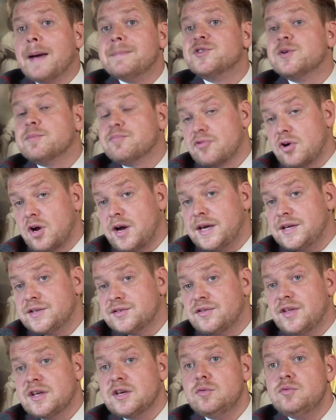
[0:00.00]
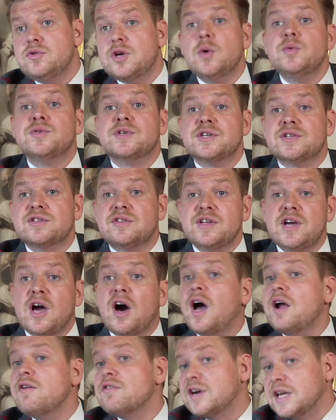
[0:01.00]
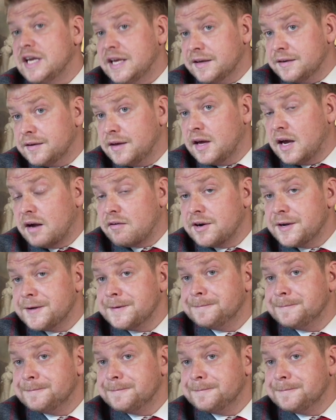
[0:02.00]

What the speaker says: surprised that you noticed the irony, Harry.